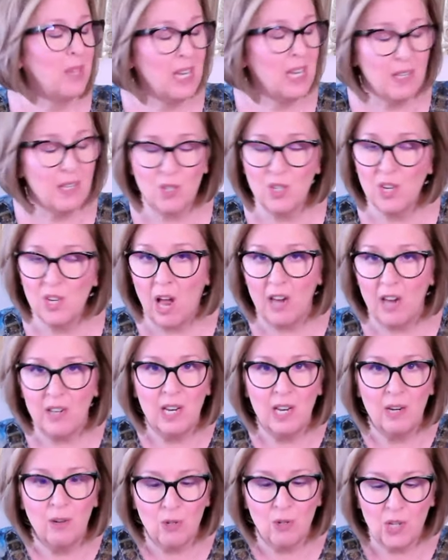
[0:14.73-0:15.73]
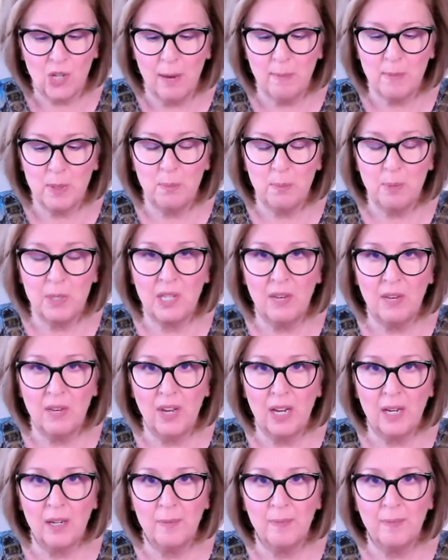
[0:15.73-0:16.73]
It's not date or time
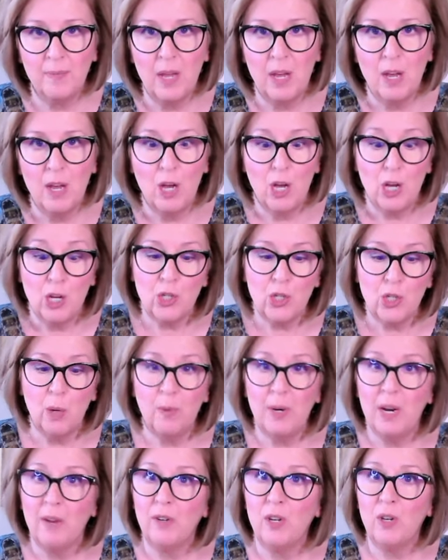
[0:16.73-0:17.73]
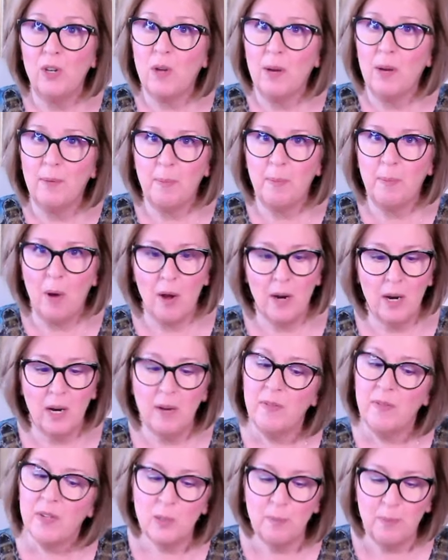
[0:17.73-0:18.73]
specific, so whenever you come upon it,
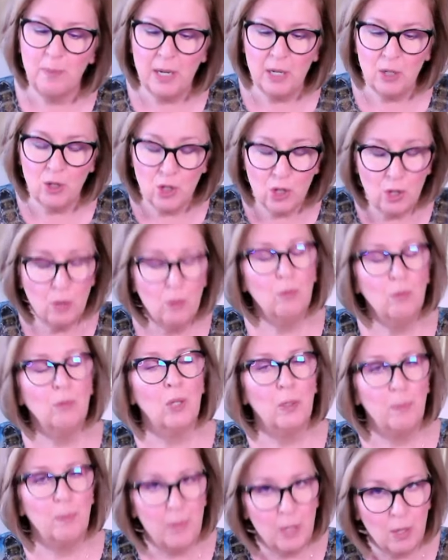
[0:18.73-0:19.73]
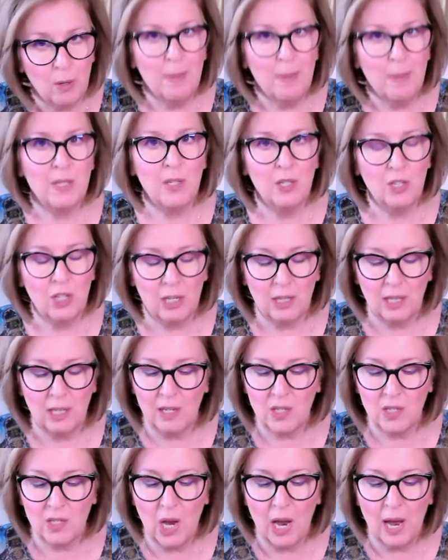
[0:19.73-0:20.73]
if it speaks to you, could be your message at
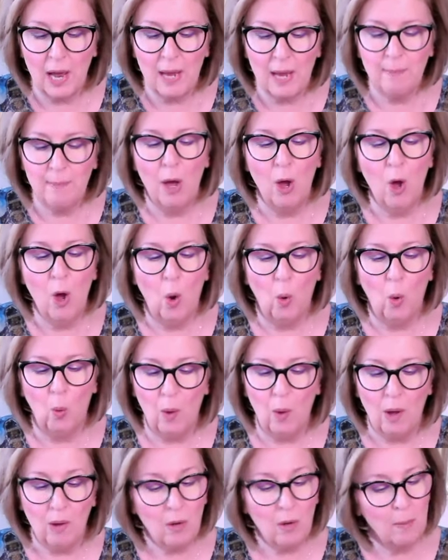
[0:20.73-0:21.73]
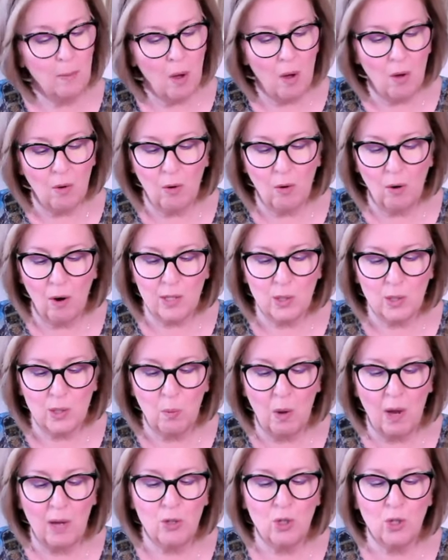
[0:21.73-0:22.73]
that time. Welcome all cross
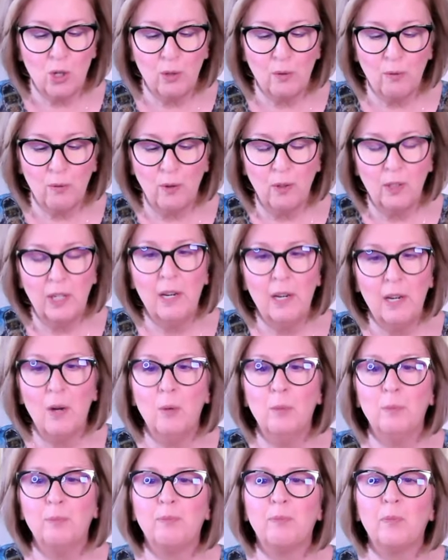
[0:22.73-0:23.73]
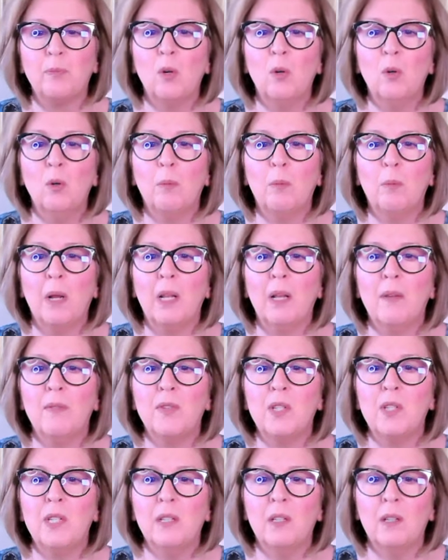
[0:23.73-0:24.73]
watchers for Leo. Oh, I love
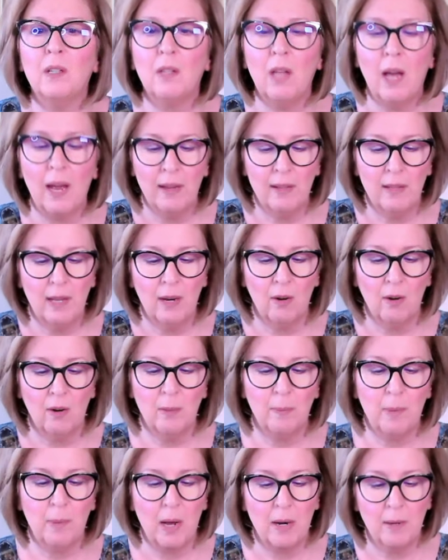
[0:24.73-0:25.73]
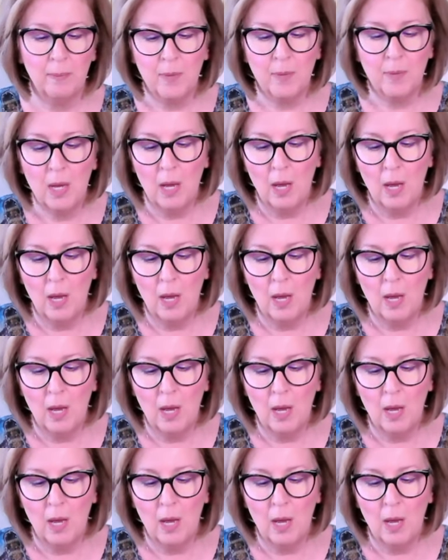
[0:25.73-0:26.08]
seeing the line there on the bottom.